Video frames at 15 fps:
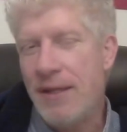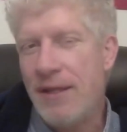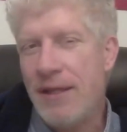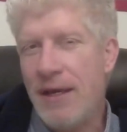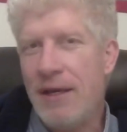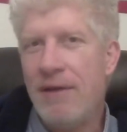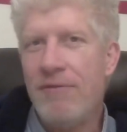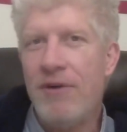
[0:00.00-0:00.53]

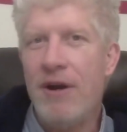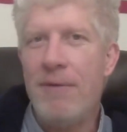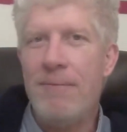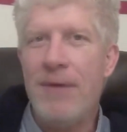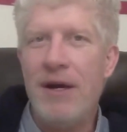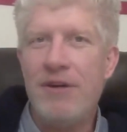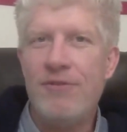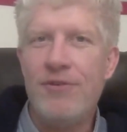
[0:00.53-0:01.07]
thank you very
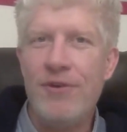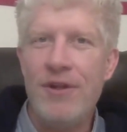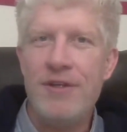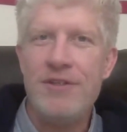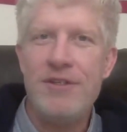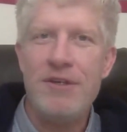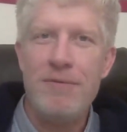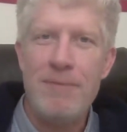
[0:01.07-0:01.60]
much for
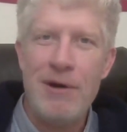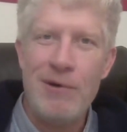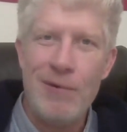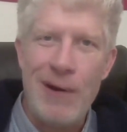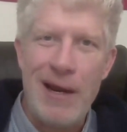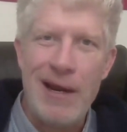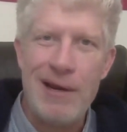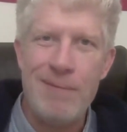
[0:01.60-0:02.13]
listening to my
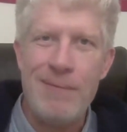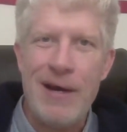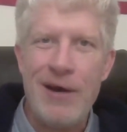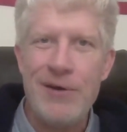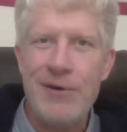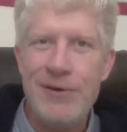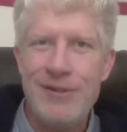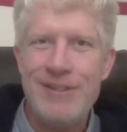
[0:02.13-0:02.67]
rant
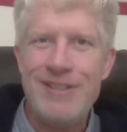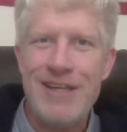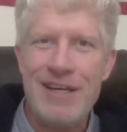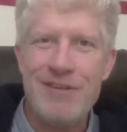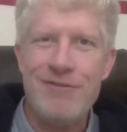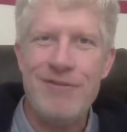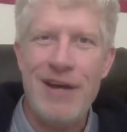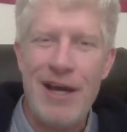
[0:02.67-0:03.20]
about who
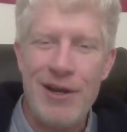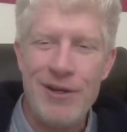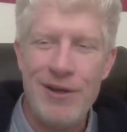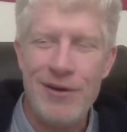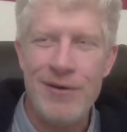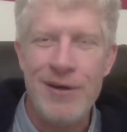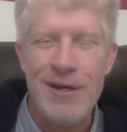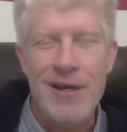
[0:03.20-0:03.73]
sets
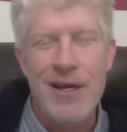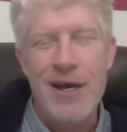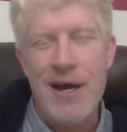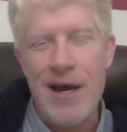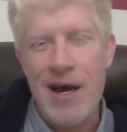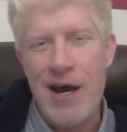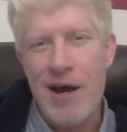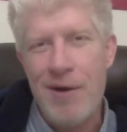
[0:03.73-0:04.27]
value.
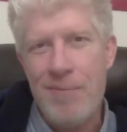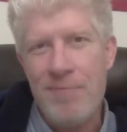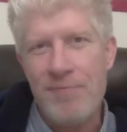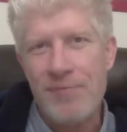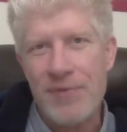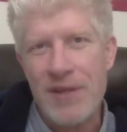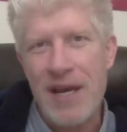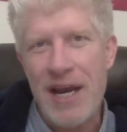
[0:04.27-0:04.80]

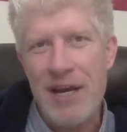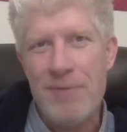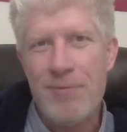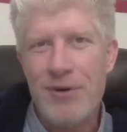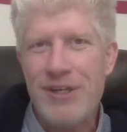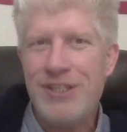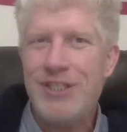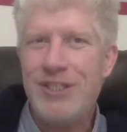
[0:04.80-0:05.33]
I
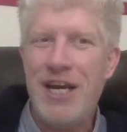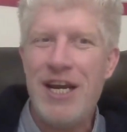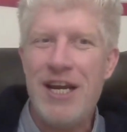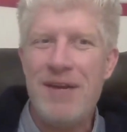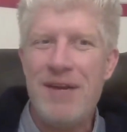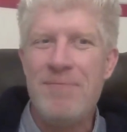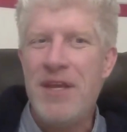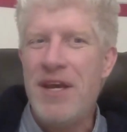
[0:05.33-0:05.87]
appreciate
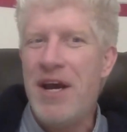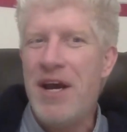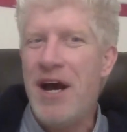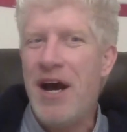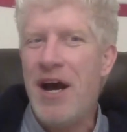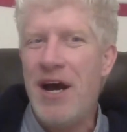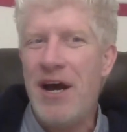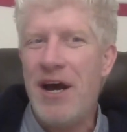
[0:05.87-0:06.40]
it.
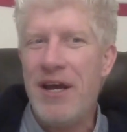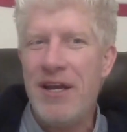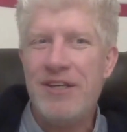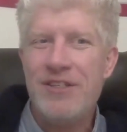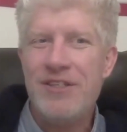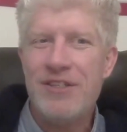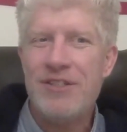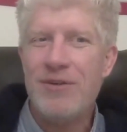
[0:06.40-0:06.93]

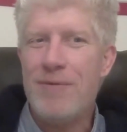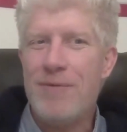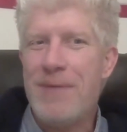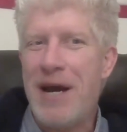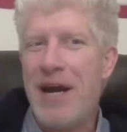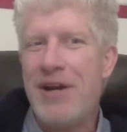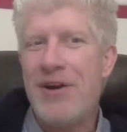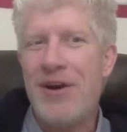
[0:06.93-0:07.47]
And just a
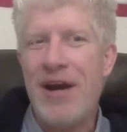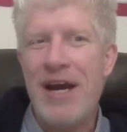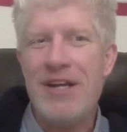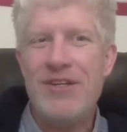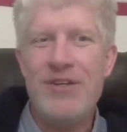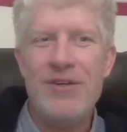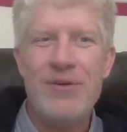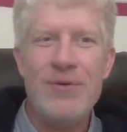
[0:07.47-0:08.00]
reminder, I'm
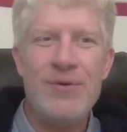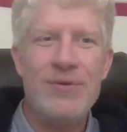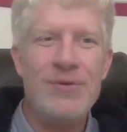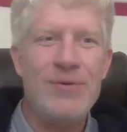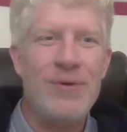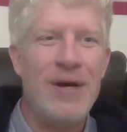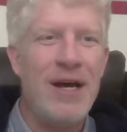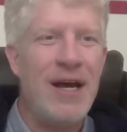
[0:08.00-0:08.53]

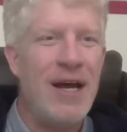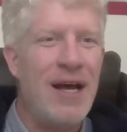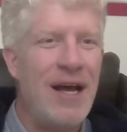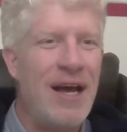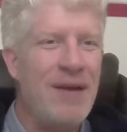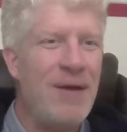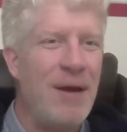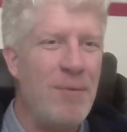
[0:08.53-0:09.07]

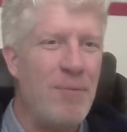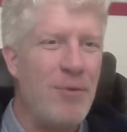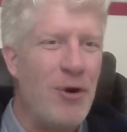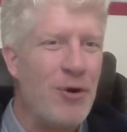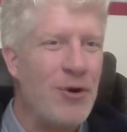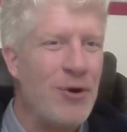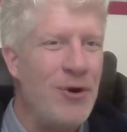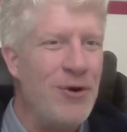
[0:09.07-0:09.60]
a broker